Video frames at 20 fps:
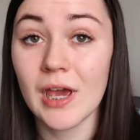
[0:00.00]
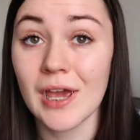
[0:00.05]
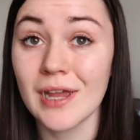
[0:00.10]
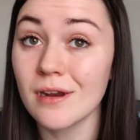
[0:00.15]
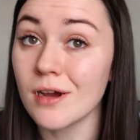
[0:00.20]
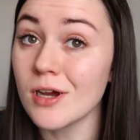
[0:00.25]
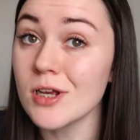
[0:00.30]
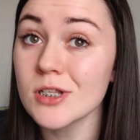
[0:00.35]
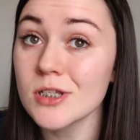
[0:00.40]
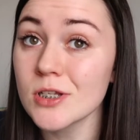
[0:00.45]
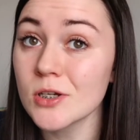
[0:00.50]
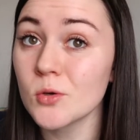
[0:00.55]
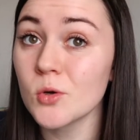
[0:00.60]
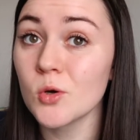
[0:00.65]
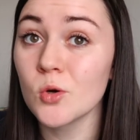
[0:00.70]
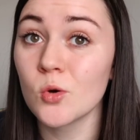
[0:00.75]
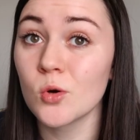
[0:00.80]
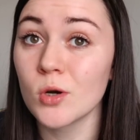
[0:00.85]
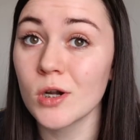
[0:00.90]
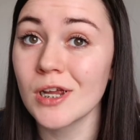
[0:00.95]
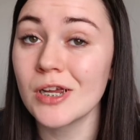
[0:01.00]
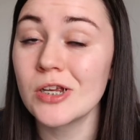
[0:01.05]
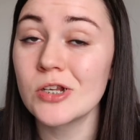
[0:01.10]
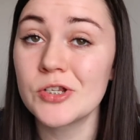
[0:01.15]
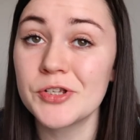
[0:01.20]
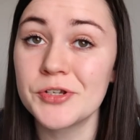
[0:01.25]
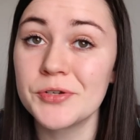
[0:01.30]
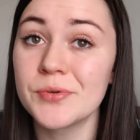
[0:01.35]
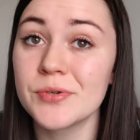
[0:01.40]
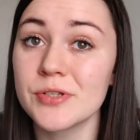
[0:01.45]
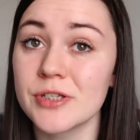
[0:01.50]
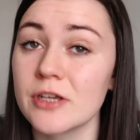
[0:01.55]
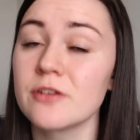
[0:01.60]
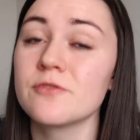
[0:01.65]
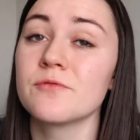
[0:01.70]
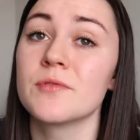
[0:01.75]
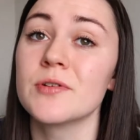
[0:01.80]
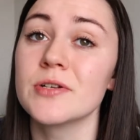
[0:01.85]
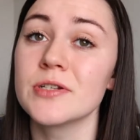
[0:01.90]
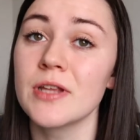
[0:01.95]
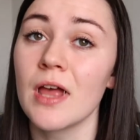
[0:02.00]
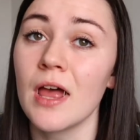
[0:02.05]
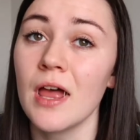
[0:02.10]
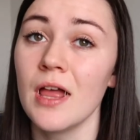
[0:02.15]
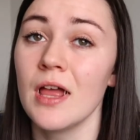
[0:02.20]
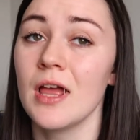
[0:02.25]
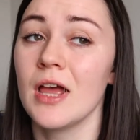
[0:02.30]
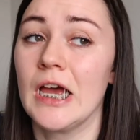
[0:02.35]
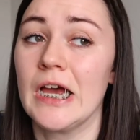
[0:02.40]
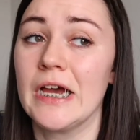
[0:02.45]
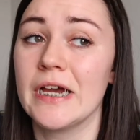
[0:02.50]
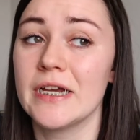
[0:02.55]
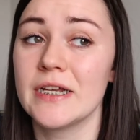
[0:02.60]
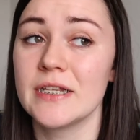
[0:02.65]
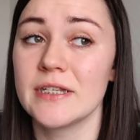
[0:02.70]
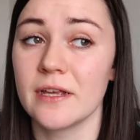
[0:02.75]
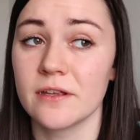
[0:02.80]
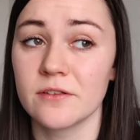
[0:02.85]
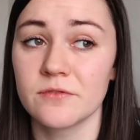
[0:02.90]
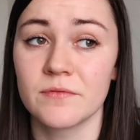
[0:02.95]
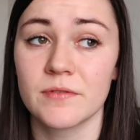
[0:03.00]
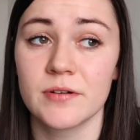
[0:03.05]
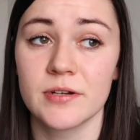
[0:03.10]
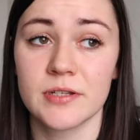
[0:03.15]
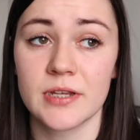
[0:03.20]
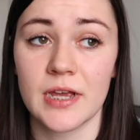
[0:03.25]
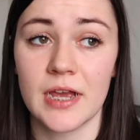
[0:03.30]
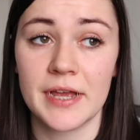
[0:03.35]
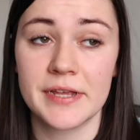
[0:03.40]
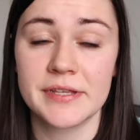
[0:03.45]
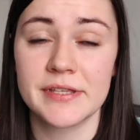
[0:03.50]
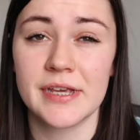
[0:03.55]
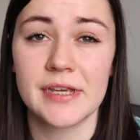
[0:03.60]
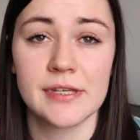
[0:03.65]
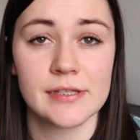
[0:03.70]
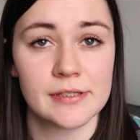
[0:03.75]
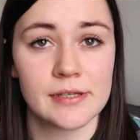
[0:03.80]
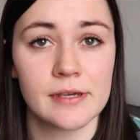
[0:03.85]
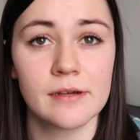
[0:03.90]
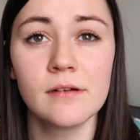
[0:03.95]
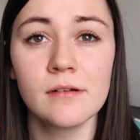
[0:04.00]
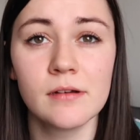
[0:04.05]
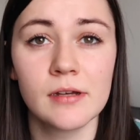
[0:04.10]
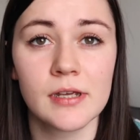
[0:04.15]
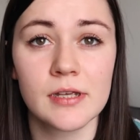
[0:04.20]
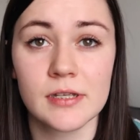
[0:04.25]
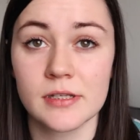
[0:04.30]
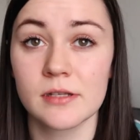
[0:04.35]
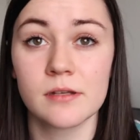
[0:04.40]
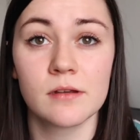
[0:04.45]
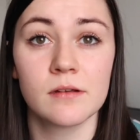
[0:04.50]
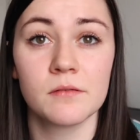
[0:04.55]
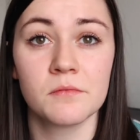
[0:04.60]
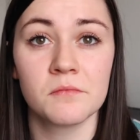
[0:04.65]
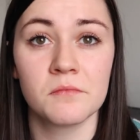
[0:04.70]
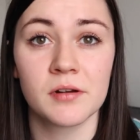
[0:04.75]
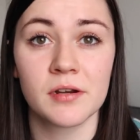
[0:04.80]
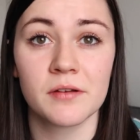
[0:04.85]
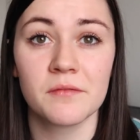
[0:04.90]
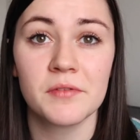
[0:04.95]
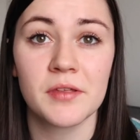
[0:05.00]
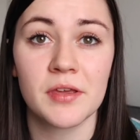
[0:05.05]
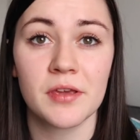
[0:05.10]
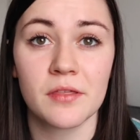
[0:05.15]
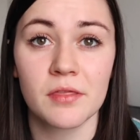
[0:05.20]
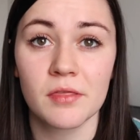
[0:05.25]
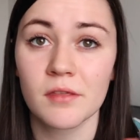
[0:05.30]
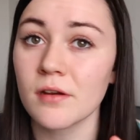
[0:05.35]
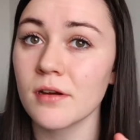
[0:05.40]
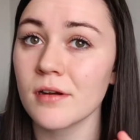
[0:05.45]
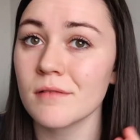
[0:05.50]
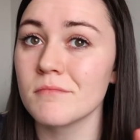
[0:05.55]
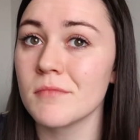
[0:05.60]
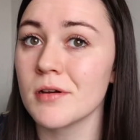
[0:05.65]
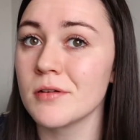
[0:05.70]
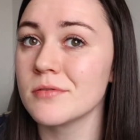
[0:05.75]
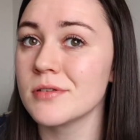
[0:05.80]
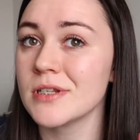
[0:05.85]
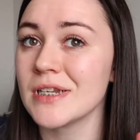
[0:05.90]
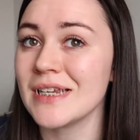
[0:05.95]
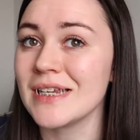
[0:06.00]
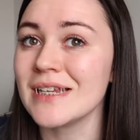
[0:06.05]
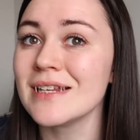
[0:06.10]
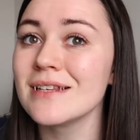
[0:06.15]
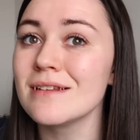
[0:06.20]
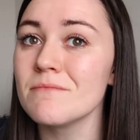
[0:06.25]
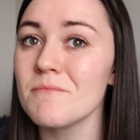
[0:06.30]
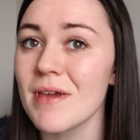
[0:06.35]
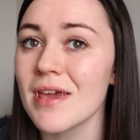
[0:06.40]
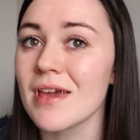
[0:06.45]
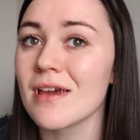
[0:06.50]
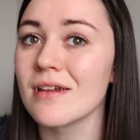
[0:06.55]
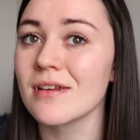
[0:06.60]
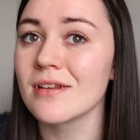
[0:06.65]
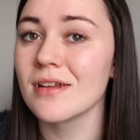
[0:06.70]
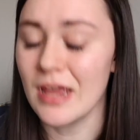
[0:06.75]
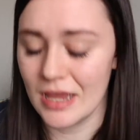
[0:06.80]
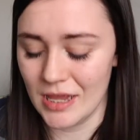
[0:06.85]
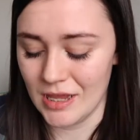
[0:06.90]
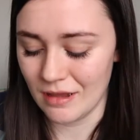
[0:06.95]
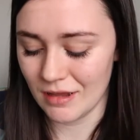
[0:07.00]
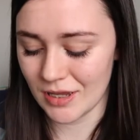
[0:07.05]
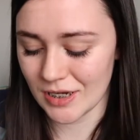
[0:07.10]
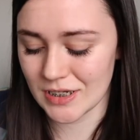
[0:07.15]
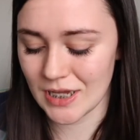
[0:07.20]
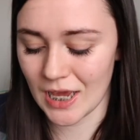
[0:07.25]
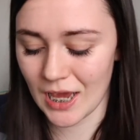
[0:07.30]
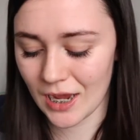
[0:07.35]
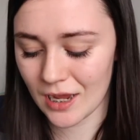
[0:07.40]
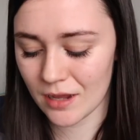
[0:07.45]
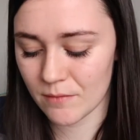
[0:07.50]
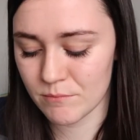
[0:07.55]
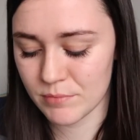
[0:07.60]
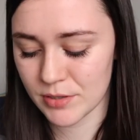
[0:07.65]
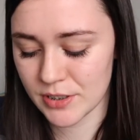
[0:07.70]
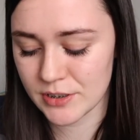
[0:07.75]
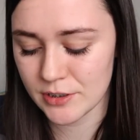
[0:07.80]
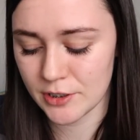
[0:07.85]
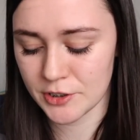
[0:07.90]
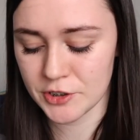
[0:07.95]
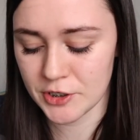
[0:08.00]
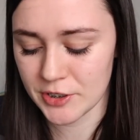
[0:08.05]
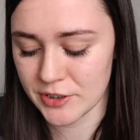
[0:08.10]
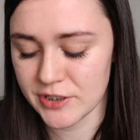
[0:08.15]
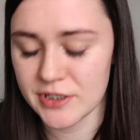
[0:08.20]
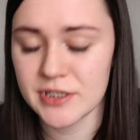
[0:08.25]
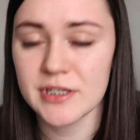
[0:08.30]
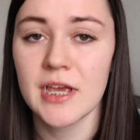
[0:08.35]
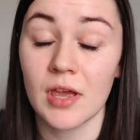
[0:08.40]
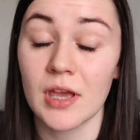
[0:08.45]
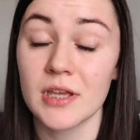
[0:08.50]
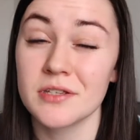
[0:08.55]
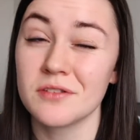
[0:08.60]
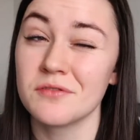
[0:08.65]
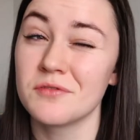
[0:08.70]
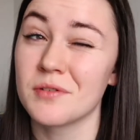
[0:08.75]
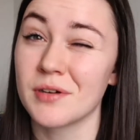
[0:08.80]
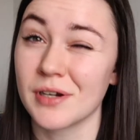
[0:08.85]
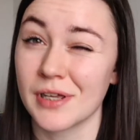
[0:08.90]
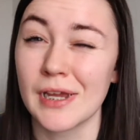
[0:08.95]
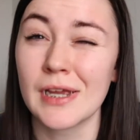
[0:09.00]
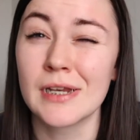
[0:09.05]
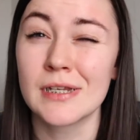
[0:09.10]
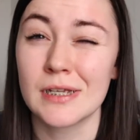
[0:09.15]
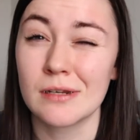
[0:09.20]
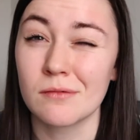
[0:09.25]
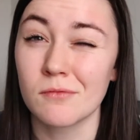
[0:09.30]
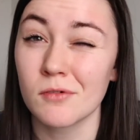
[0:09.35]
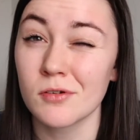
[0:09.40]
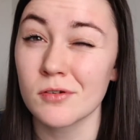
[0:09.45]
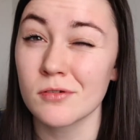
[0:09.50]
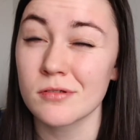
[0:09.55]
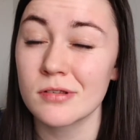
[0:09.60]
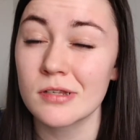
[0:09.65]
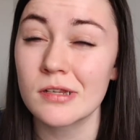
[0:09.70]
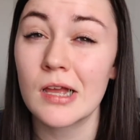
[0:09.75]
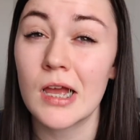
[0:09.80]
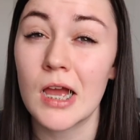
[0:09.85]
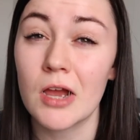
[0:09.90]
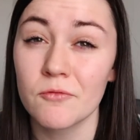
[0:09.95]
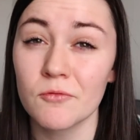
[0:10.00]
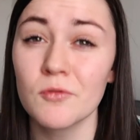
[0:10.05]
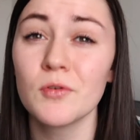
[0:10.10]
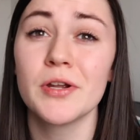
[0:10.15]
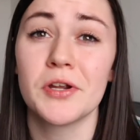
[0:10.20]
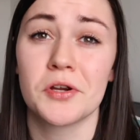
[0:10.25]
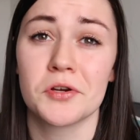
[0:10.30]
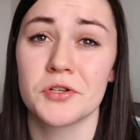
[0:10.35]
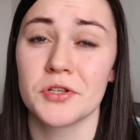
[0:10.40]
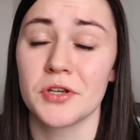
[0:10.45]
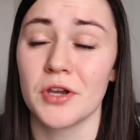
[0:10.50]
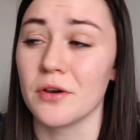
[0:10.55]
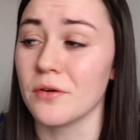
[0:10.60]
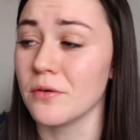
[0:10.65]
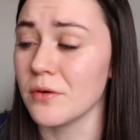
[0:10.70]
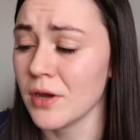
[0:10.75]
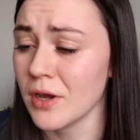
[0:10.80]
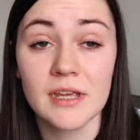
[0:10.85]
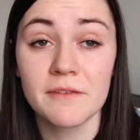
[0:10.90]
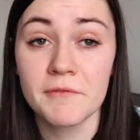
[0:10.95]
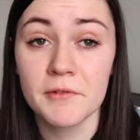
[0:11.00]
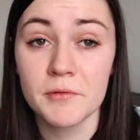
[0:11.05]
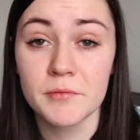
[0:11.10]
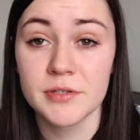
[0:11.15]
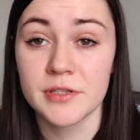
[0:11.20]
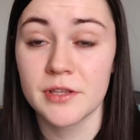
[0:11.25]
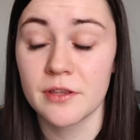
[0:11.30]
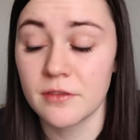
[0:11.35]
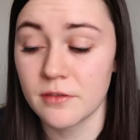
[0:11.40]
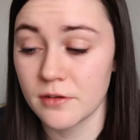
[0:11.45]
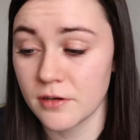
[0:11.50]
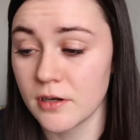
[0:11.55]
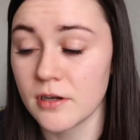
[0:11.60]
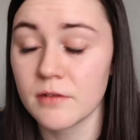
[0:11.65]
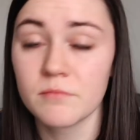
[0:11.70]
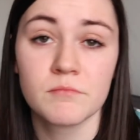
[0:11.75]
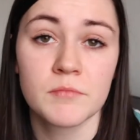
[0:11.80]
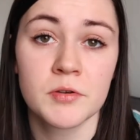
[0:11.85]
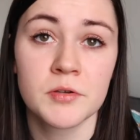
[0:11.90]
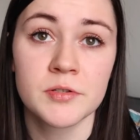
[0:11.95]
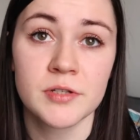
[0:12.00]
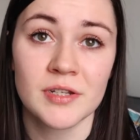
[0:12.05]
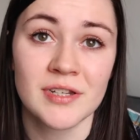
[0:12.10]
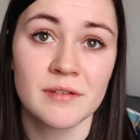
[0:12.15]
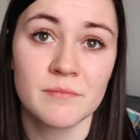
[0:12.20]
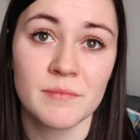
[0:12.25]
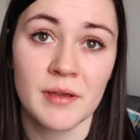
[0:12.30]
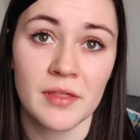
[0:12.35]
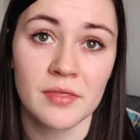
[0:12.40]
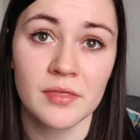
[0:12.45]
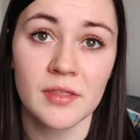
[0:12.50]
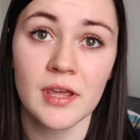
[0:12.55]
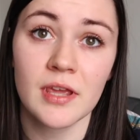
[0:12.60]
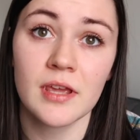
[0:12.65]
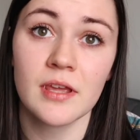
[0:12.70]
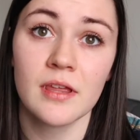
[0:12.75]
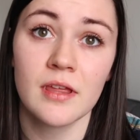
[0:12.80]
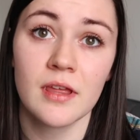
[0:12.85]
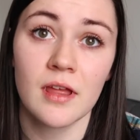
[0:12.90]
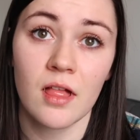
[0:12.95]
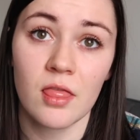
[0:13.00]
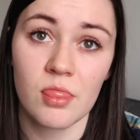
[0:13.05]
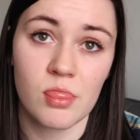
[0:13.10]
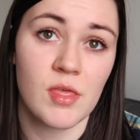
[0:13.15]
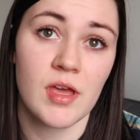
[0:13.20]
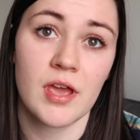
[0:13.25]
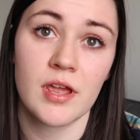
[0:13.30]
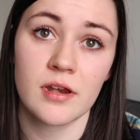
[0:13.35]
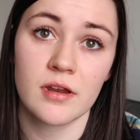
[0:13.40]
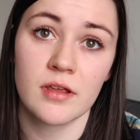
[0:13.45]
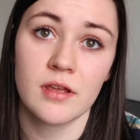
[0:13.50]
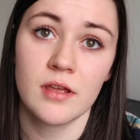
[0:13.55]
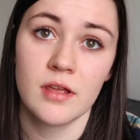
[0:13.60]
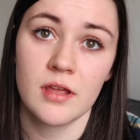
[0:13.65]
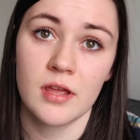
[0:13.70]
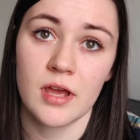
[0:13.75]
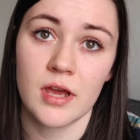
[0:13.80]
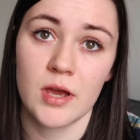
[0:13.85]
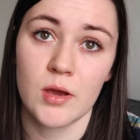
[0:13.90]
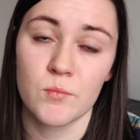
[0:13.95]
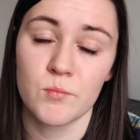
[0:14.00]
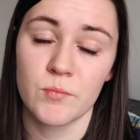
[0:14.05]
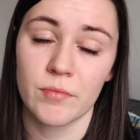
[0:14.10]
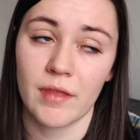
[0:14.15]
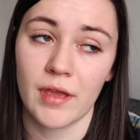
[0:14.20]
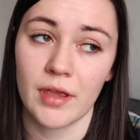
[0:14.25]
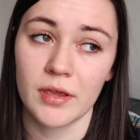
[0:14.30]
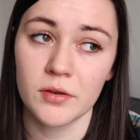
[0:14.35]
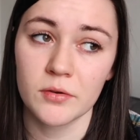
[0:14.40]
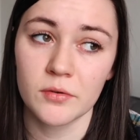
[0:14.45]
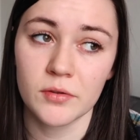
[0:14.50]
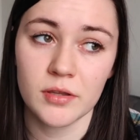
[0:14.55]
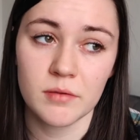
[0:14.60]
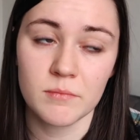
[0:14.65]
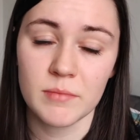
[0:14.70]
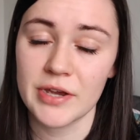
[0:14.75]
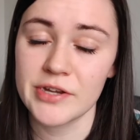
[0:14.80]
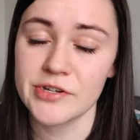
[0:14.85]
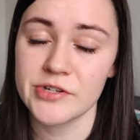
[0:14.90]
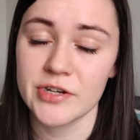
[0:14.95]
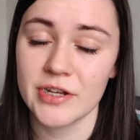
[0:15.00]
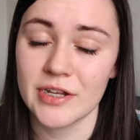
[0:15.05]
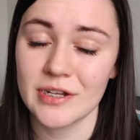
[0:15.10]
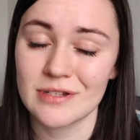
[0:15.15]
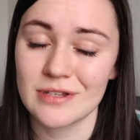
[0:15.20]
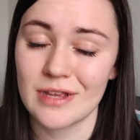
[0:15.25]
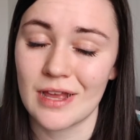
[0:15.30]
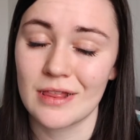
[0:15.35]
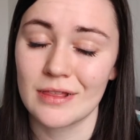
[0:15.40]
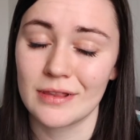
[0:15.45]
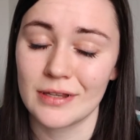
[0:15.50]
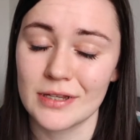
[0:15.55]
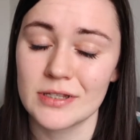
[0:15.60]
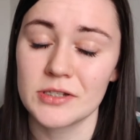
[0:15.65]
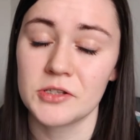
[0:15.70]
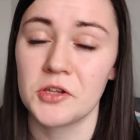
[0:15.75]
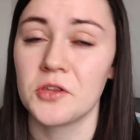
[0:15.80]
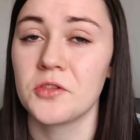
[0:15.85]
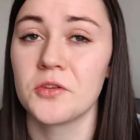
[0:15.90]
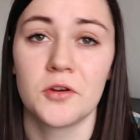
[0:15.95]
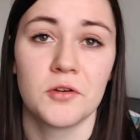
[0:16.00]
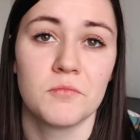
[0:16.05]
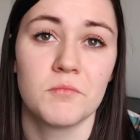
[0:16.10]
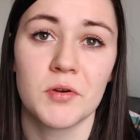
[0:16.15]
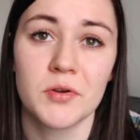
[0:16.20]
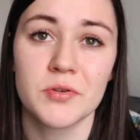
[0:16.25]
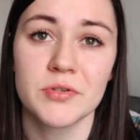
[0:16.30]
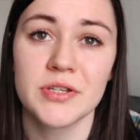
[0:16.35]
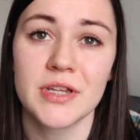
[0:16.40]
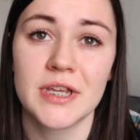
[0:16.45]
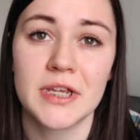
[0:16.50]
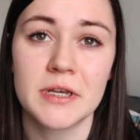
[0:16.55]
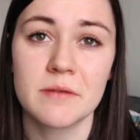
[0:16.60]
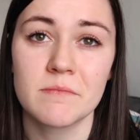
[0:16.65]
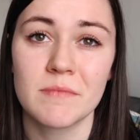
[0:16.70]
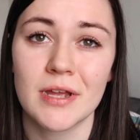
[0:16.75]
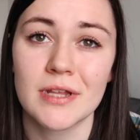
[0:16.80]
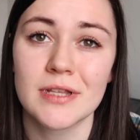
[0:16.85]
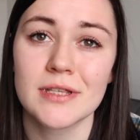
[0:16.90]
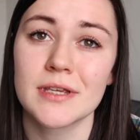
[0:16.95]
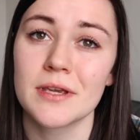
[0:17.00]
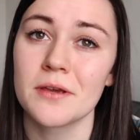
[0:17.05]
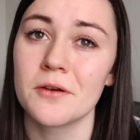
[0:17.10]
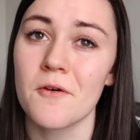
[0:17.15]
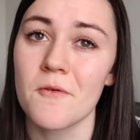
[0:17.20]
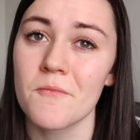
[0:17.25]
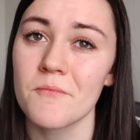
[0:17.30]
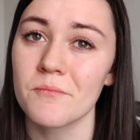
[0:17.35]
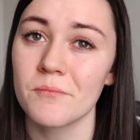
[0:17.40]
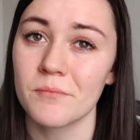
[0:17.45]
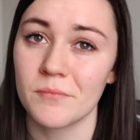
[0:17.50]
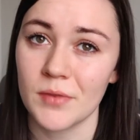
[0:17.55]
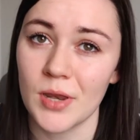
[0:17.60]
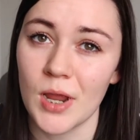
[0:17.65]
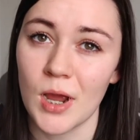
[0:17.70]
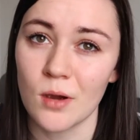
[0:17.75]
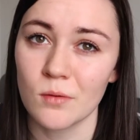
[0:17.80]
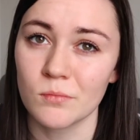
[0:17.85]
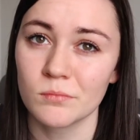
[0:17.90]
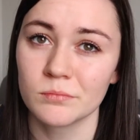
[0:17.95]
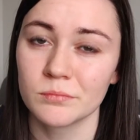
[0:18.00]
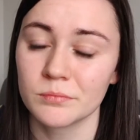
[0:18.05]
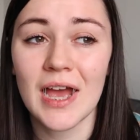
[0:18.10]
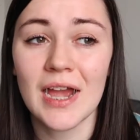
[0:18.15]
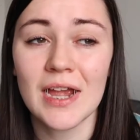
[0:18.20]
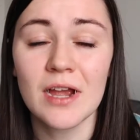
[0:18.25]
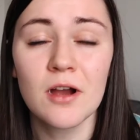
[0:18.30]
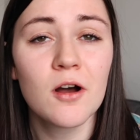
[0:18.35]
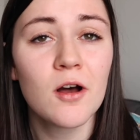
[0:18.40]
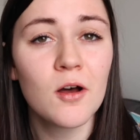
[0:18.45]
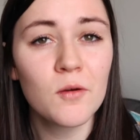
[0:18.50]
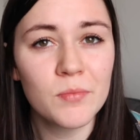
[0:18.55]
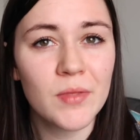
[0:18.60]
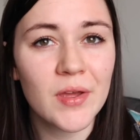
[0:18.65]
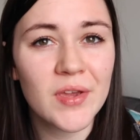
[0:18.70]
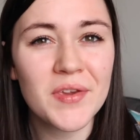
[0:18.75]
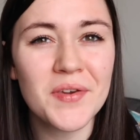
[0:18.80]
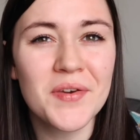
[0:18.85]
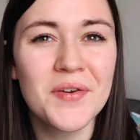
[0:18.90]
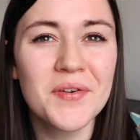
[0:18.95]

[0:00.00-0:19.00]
And also, according to Salesforce, Salesforce as a skill is one of the third most in-demand tech positions as of 2018, which was four years ago. If it was the third most in-demand thing, then um, I can only imagine it is at least the third most in-demand skill now. I hope that you